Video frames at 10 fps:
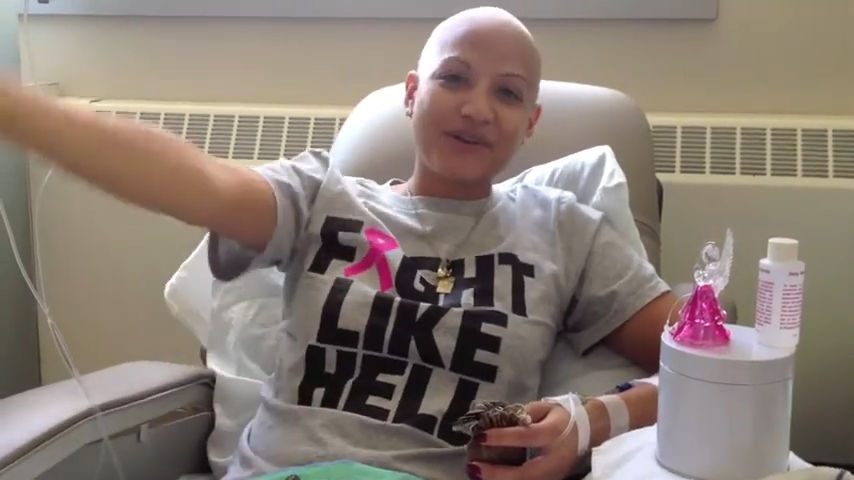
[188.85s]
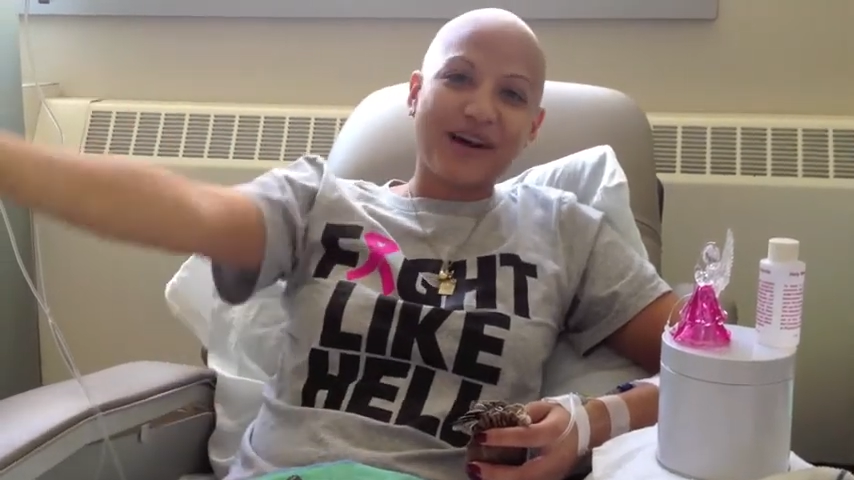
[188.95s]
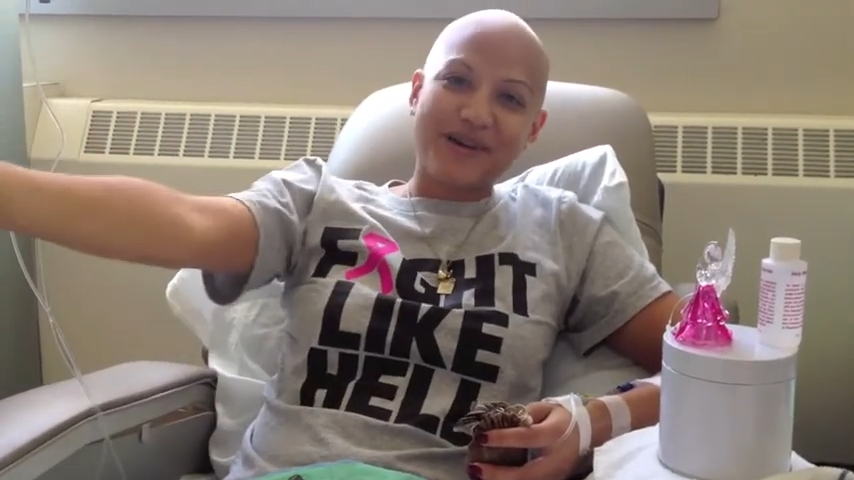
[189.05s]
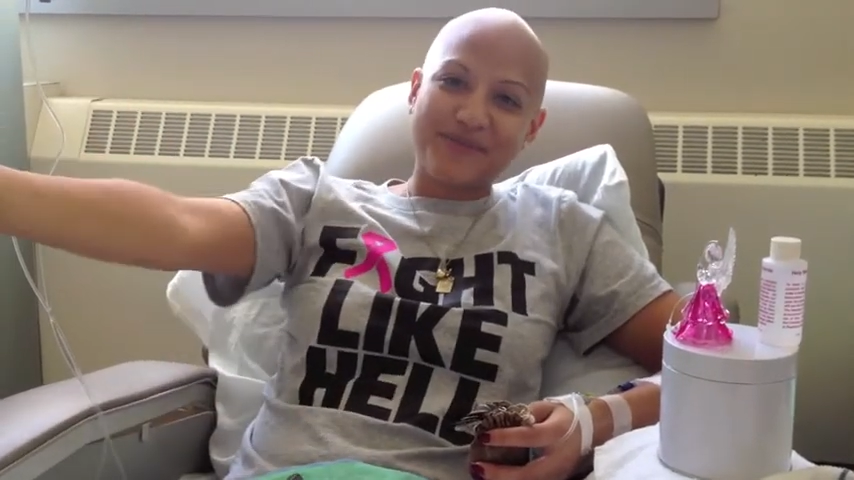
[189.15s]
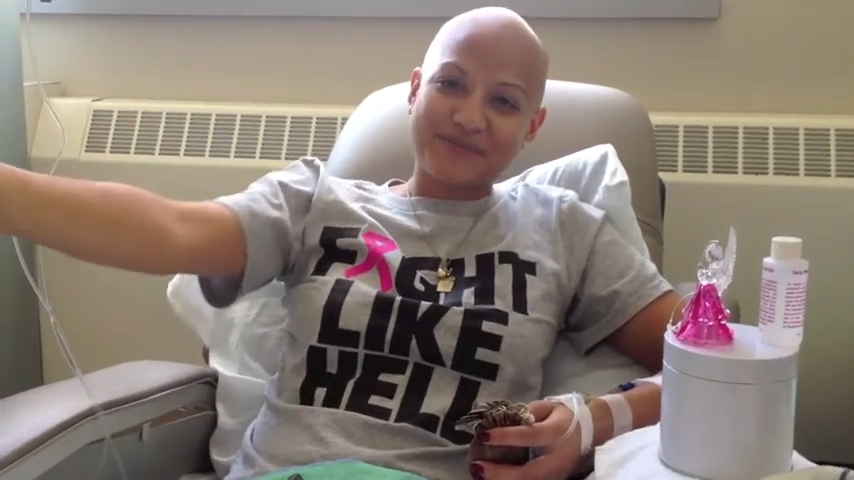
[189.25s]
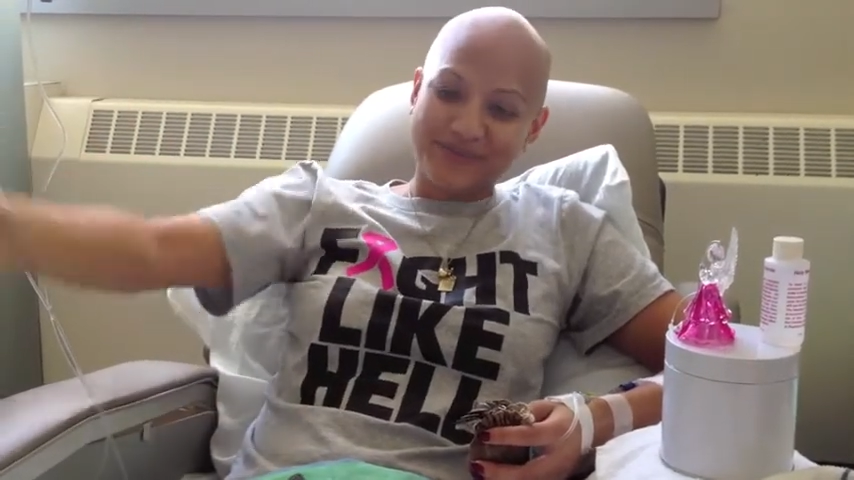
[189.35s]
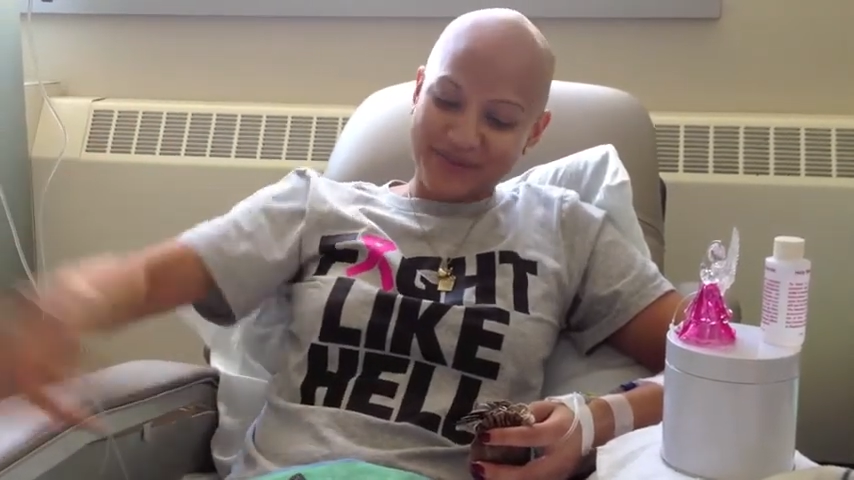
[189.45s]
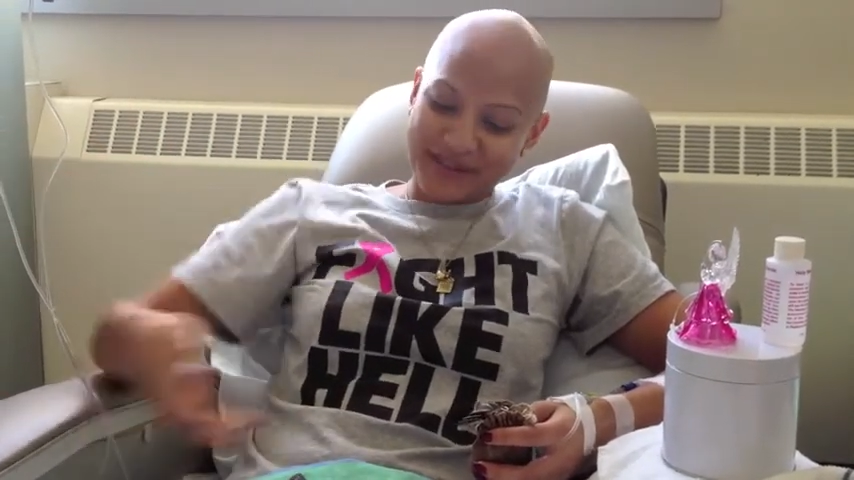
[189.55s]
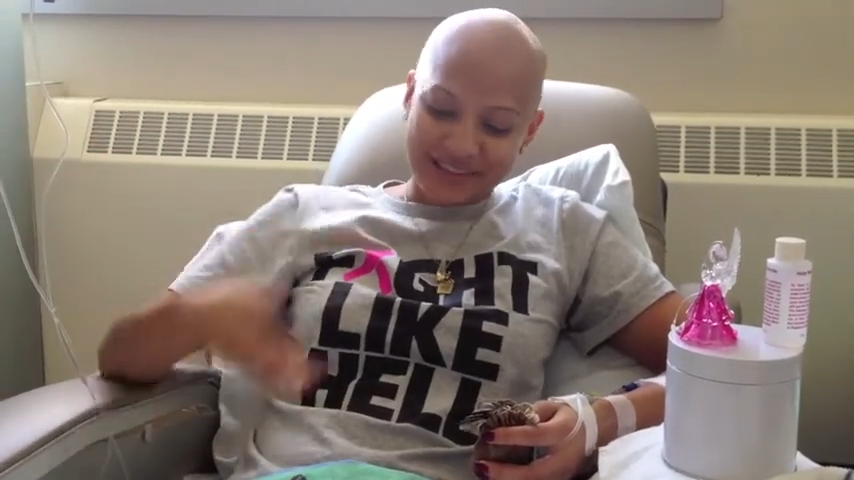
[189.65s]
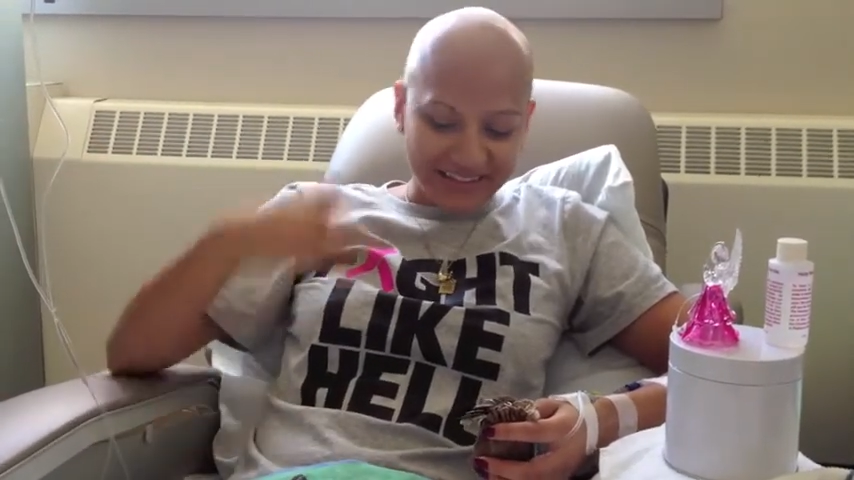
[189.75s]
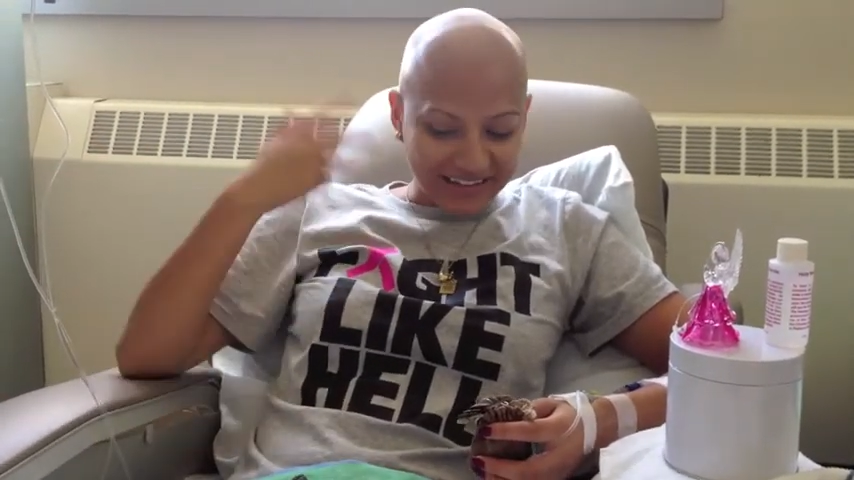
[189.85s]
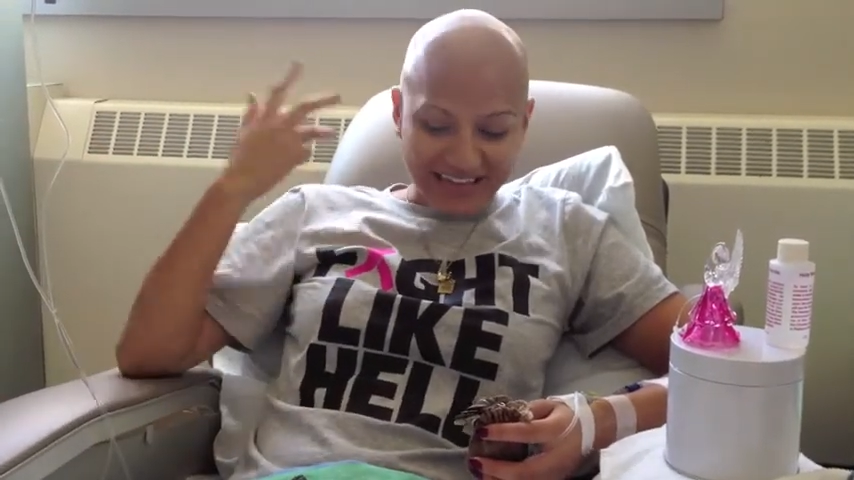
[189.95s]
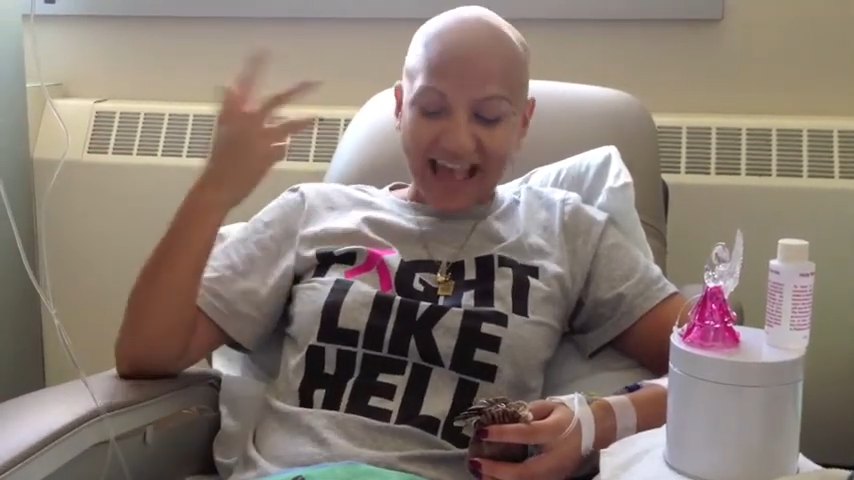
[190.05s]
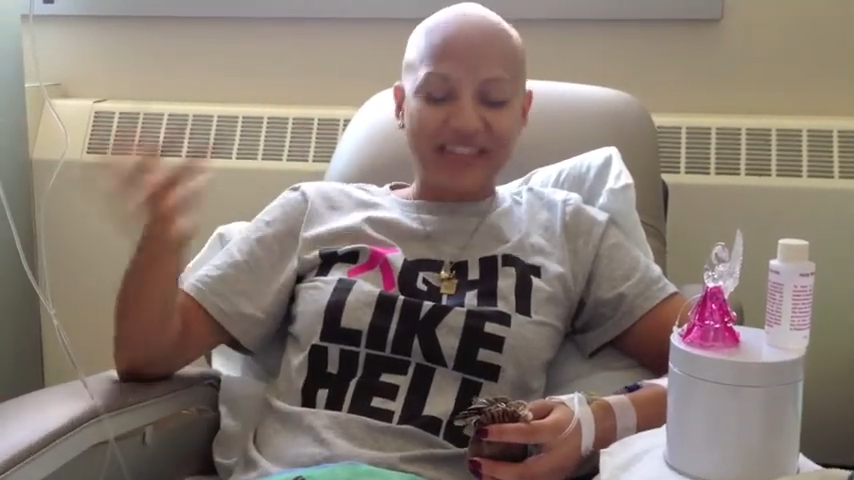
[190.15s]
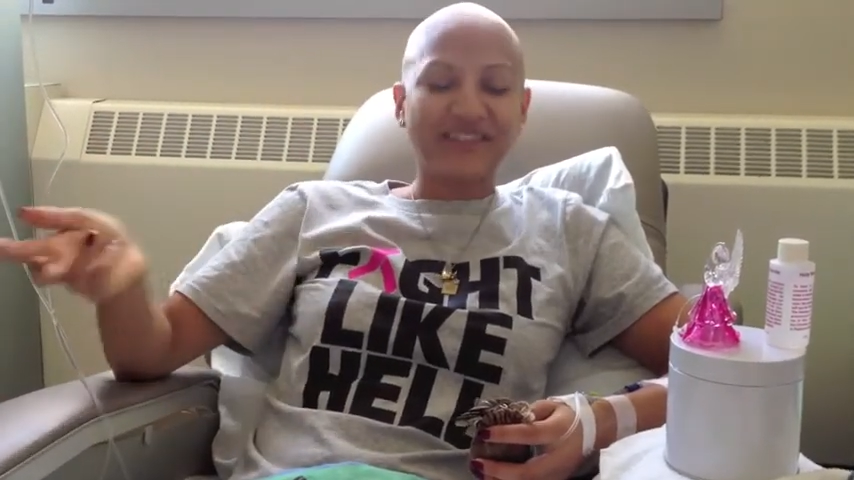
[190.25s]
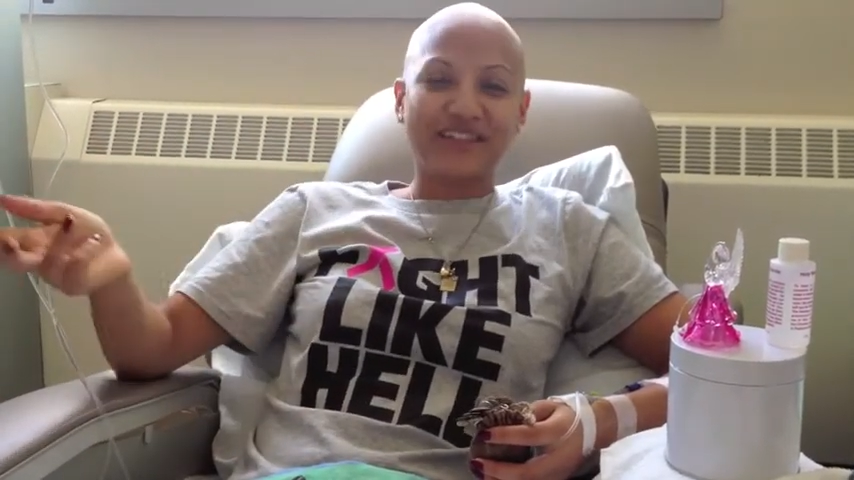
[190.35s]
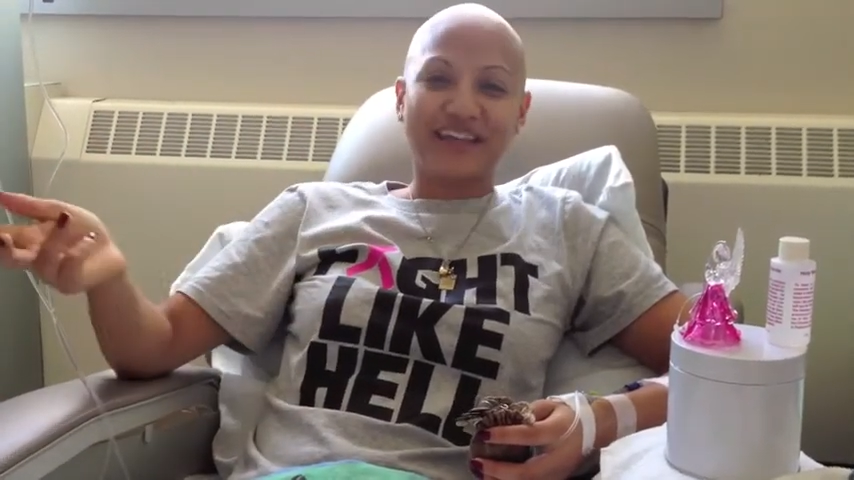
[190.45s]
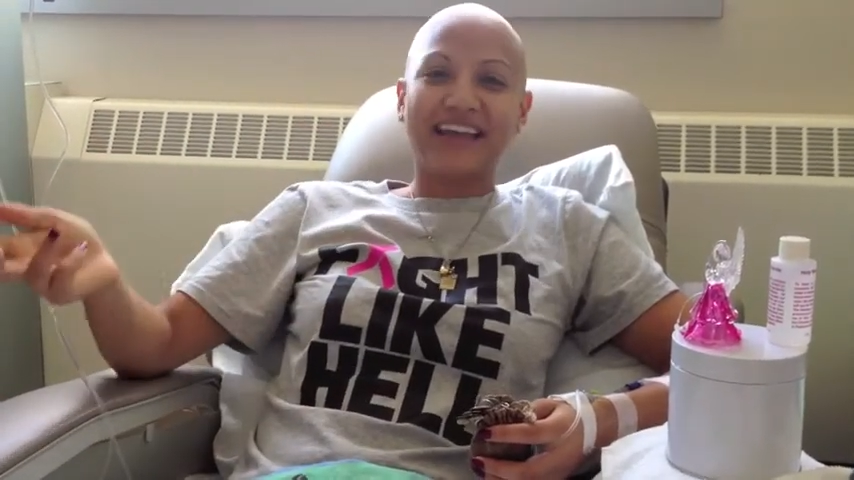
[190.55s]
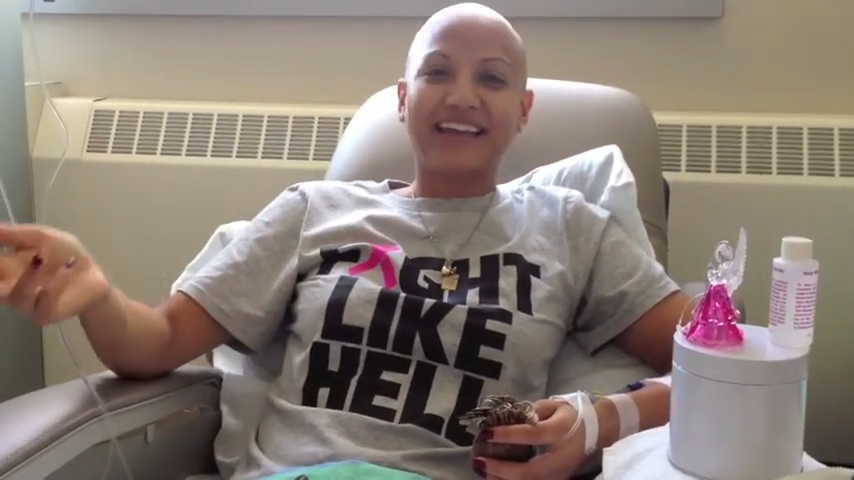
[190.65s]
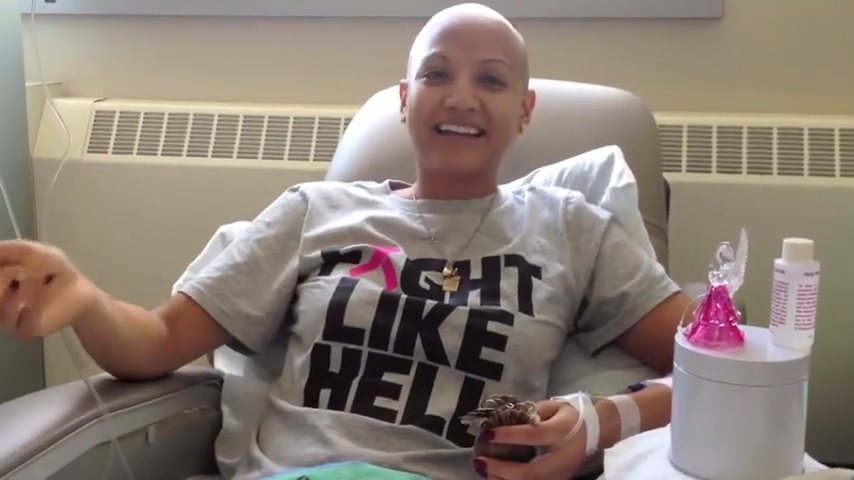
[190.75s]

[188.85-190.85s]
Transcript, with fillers: up Catholic.